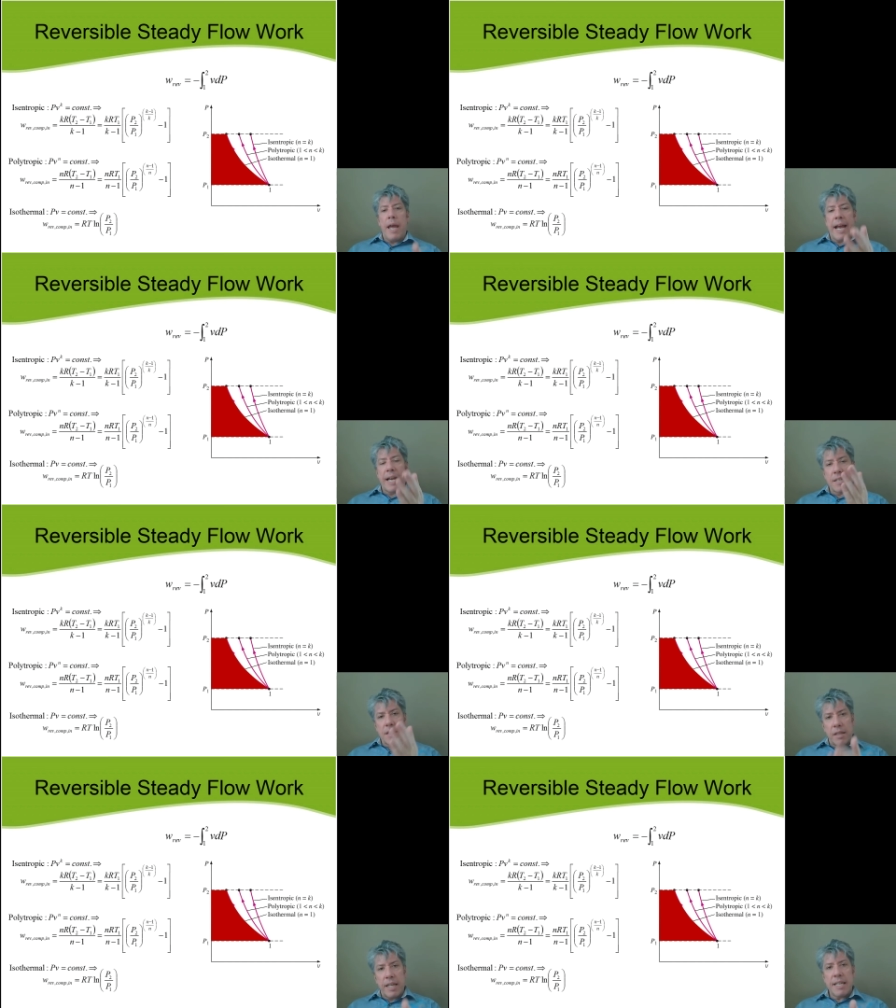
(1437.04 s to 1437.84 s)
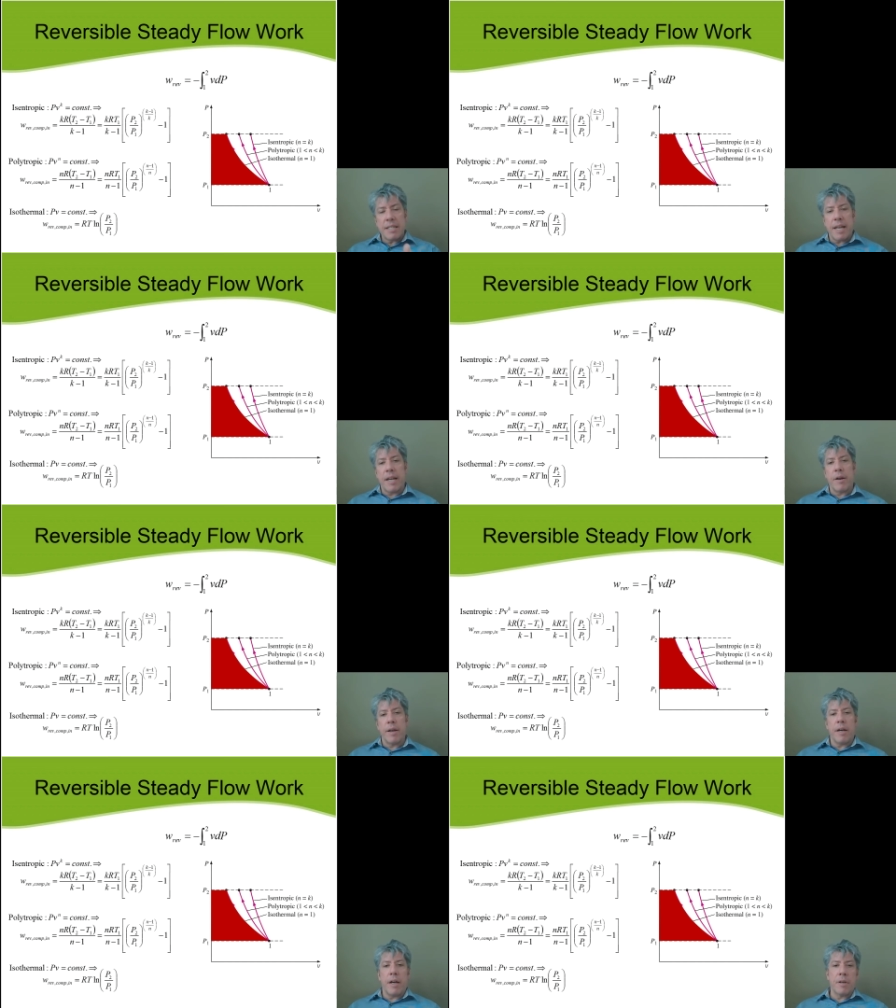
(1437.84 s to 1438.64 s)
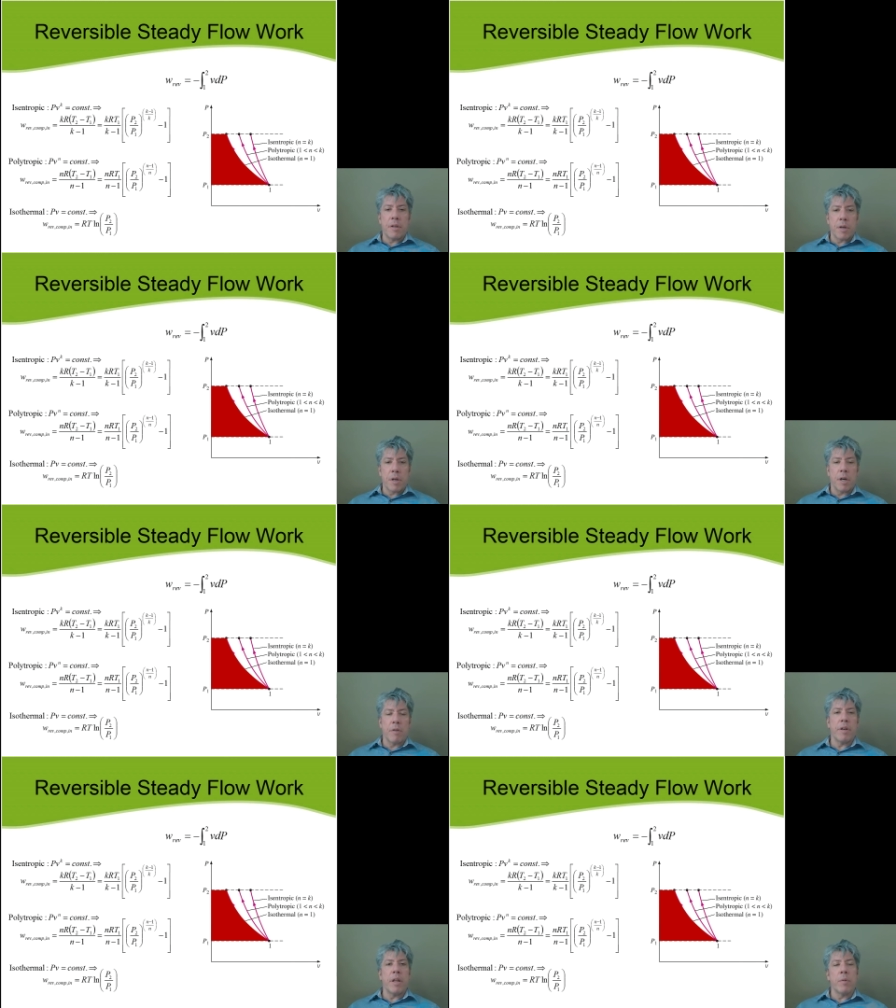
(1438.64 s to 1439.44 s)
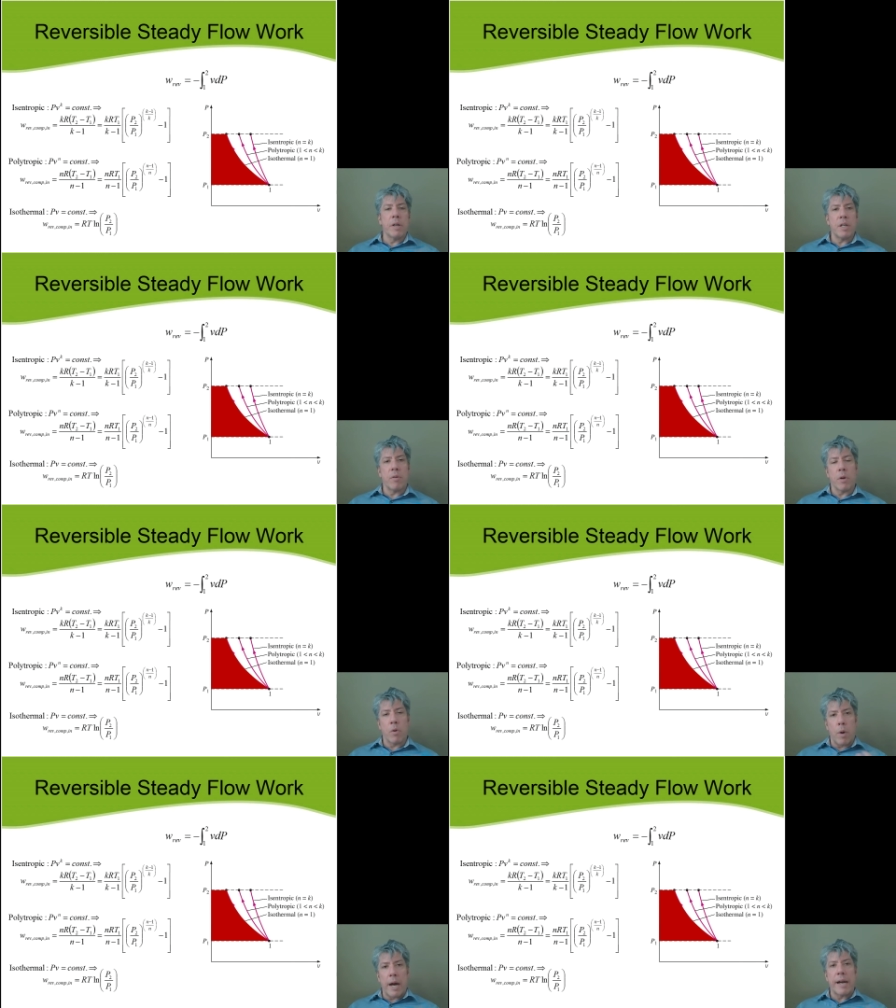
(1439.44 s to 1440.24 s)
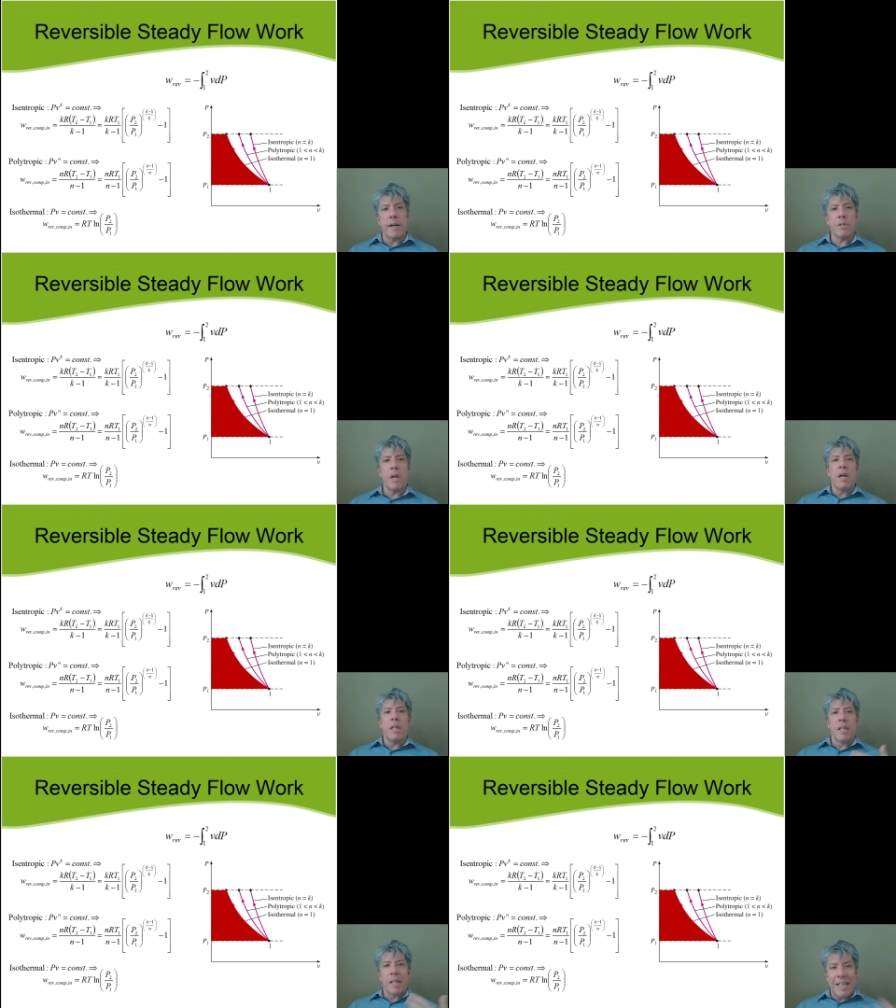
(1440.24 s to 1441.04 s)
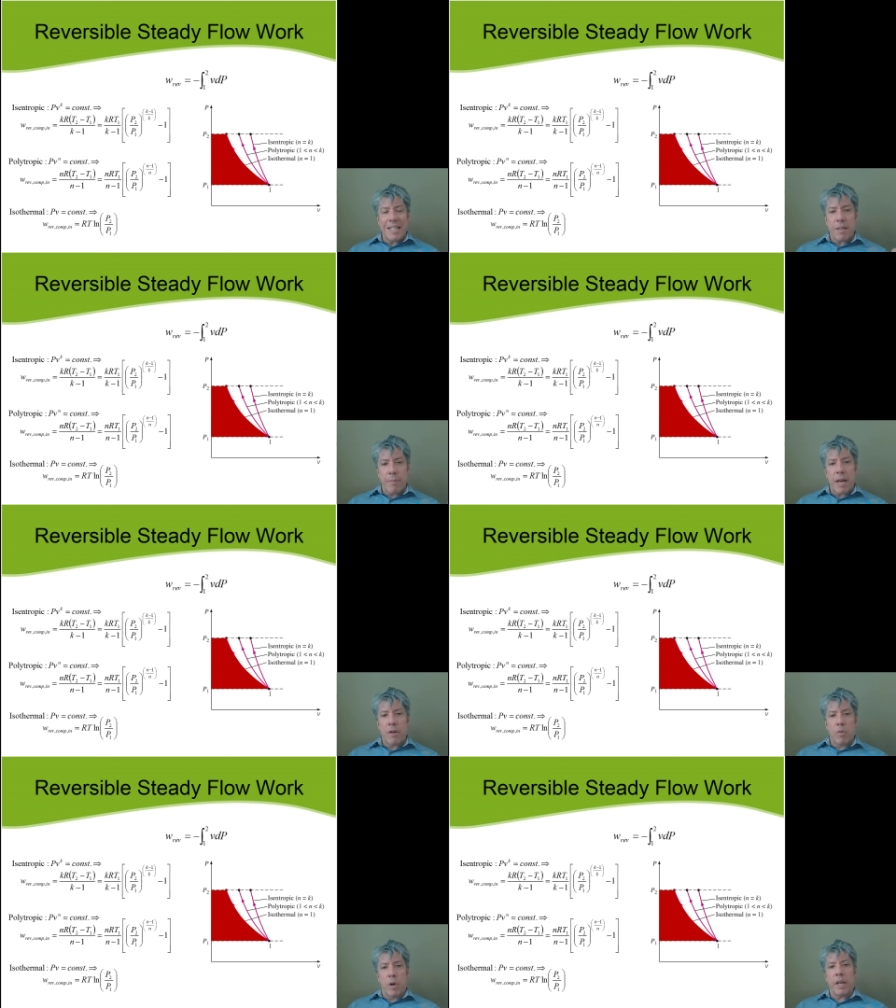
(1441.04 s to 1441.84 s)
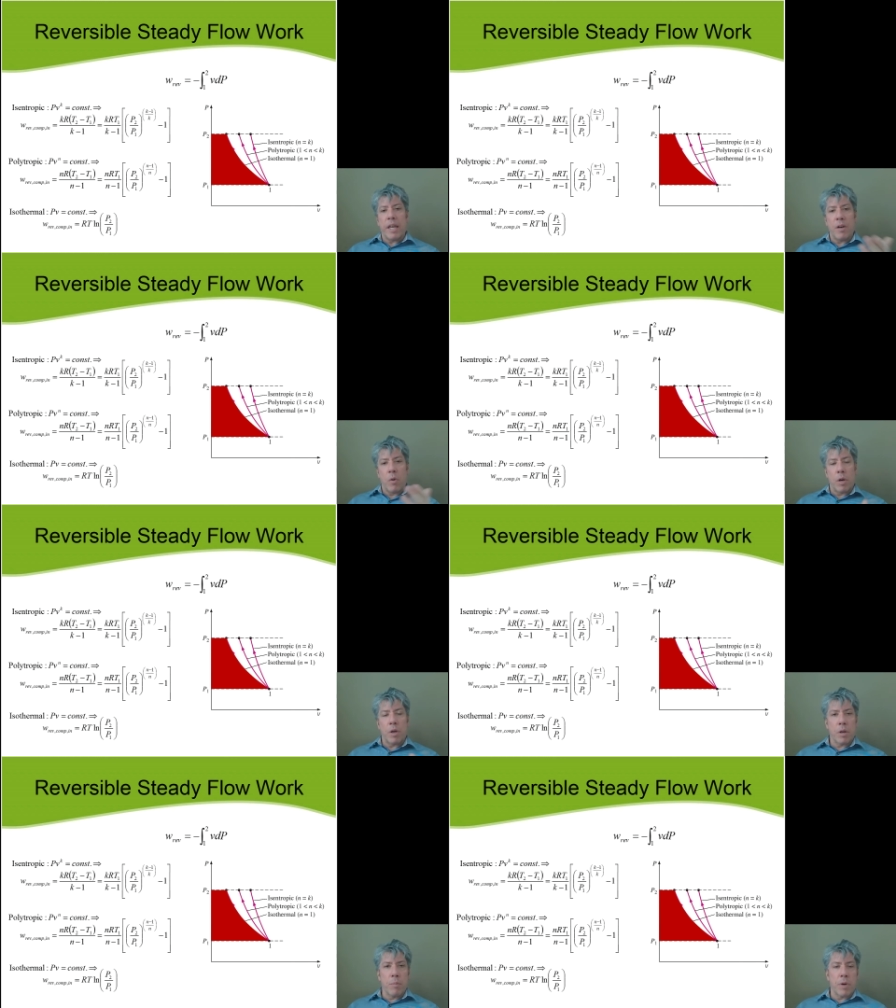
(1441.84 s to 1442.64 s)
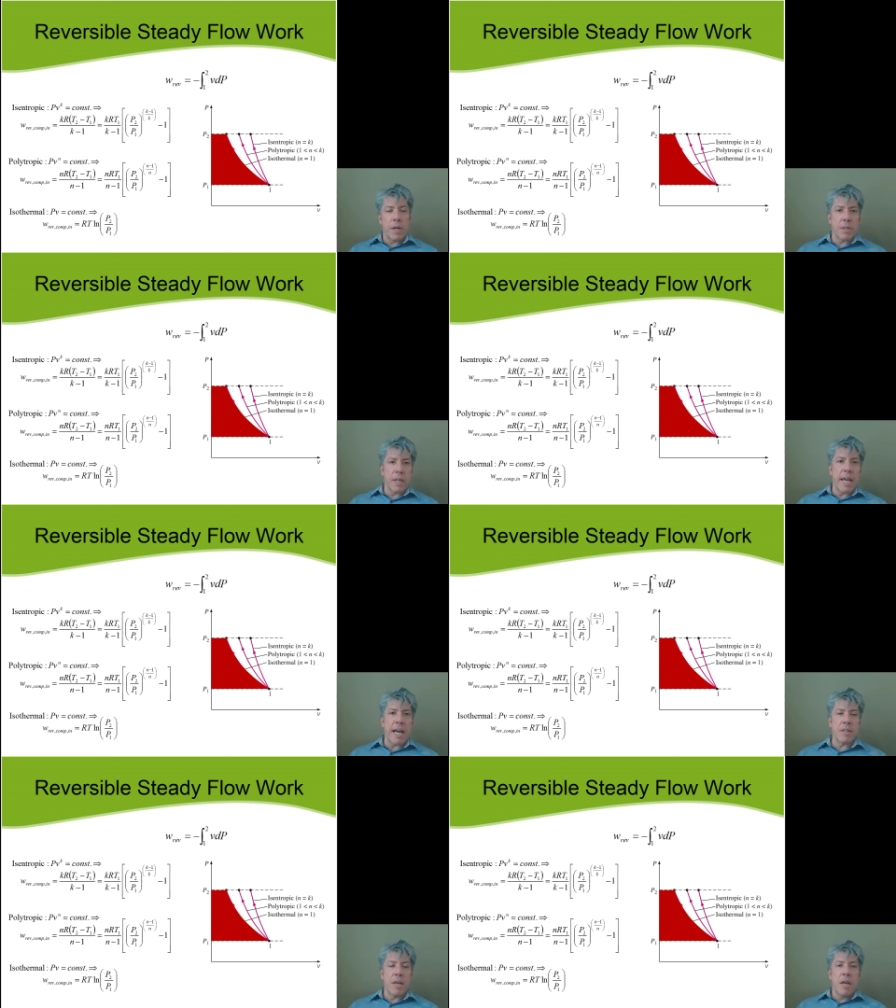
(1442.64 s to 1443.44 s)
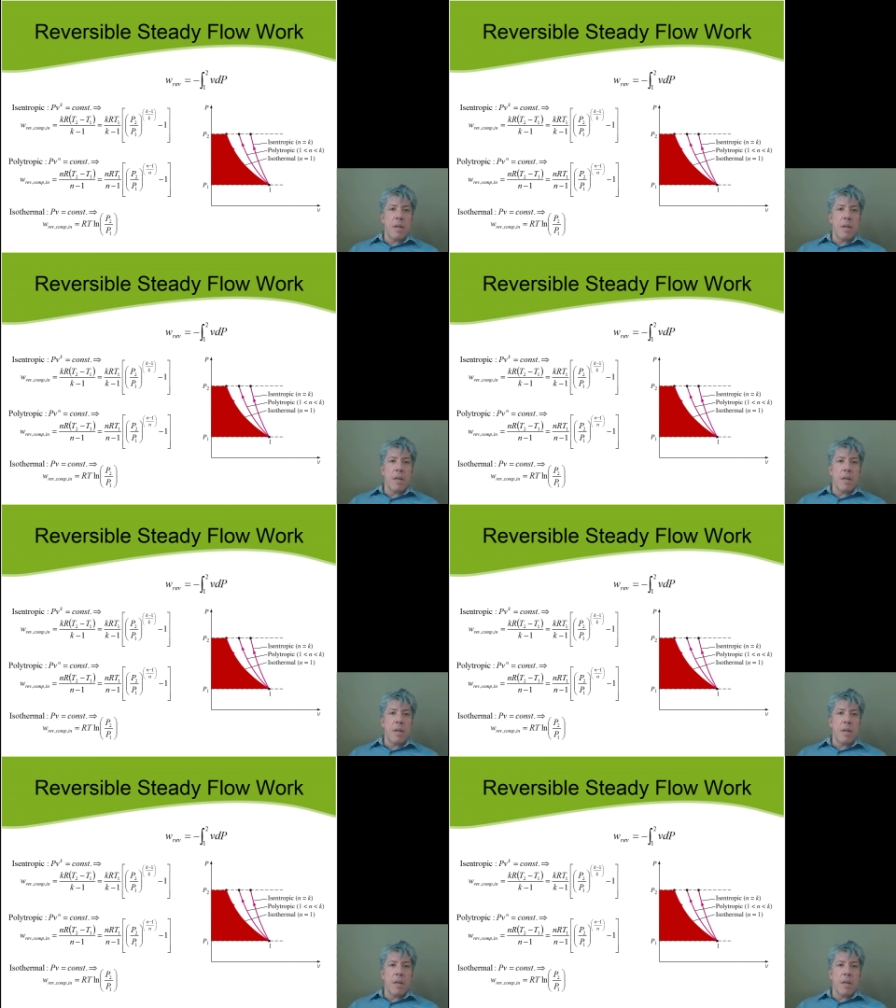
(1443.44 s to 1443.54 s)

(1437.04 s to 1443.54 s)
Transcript: has the least area under the curve. In other words, it requires the least amount of work in order to compress the gas.